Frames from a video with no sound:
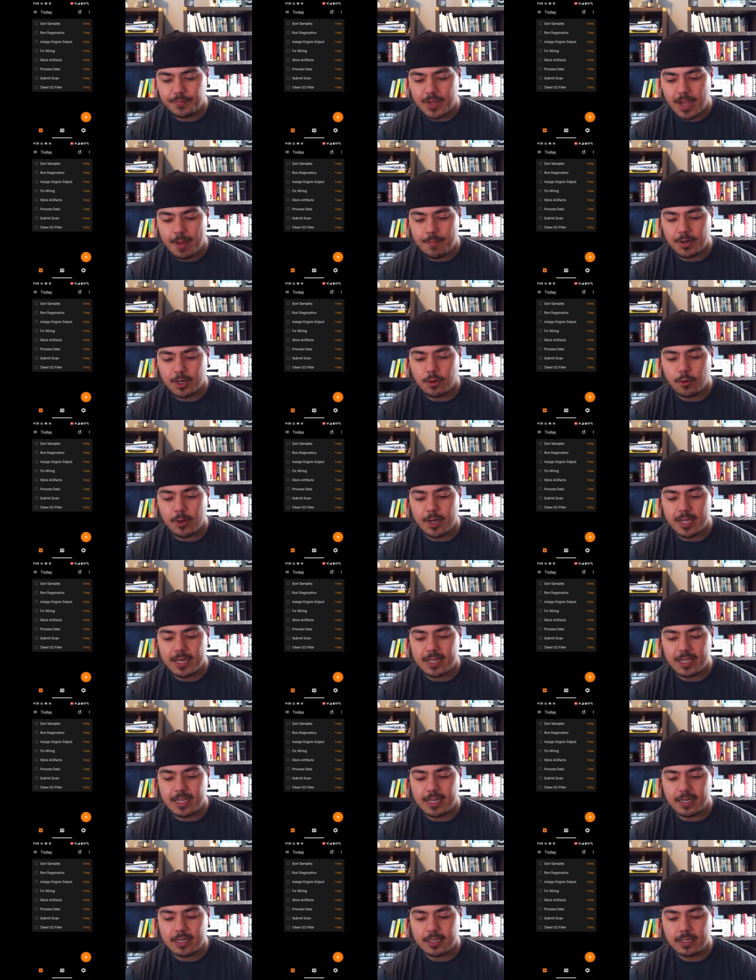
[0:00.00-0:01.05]
I'm going to go ahead
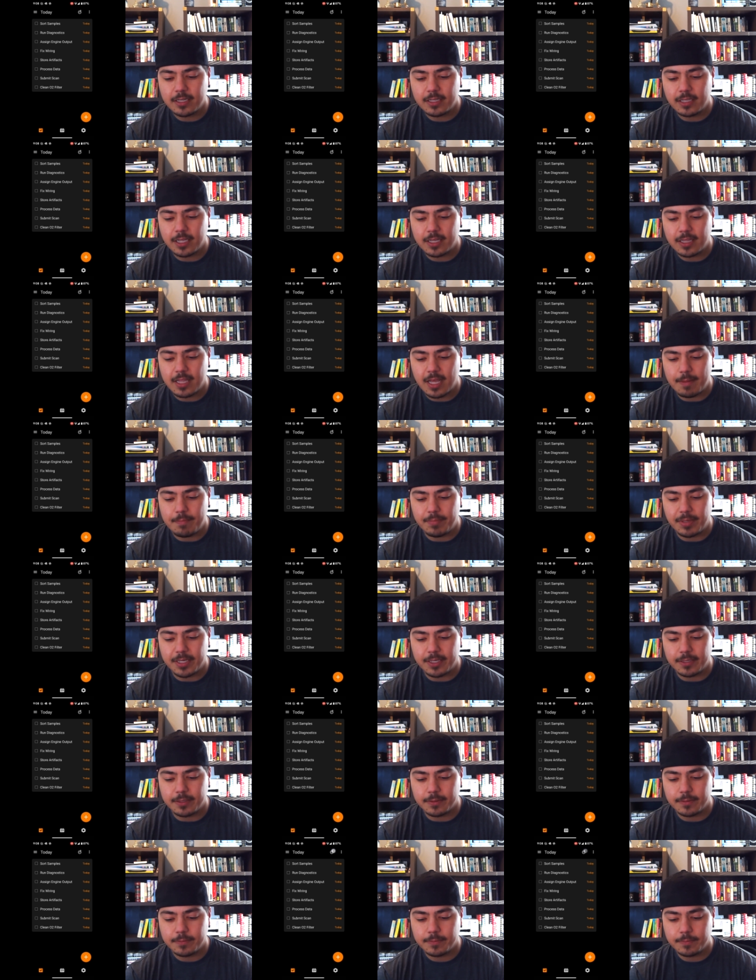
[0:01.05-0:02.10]
and click that
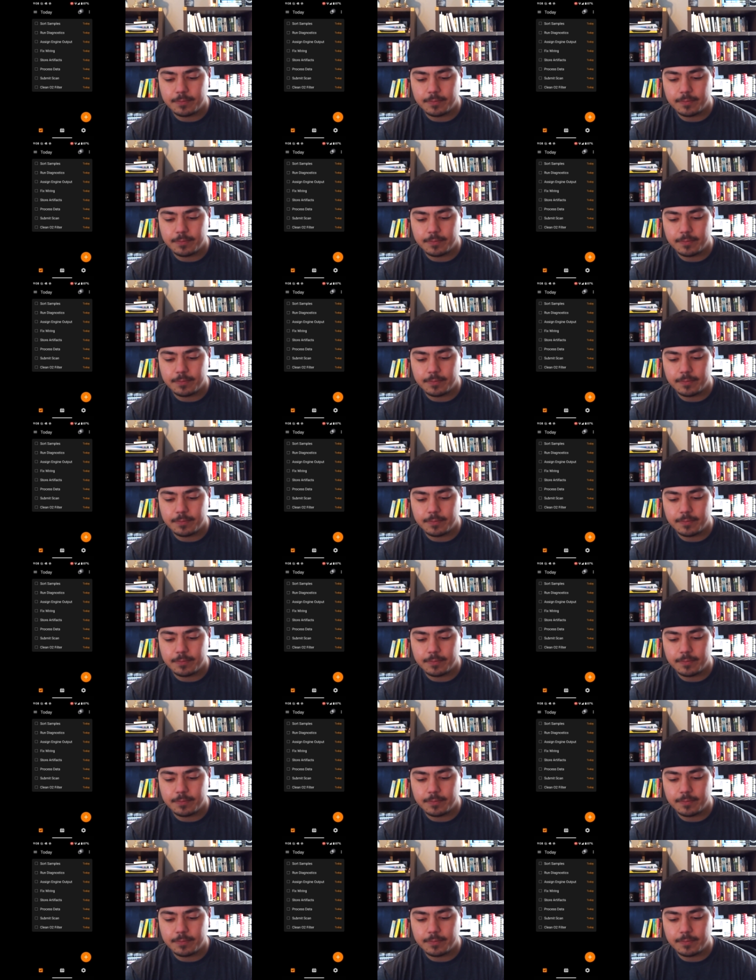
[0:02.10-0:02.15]
button.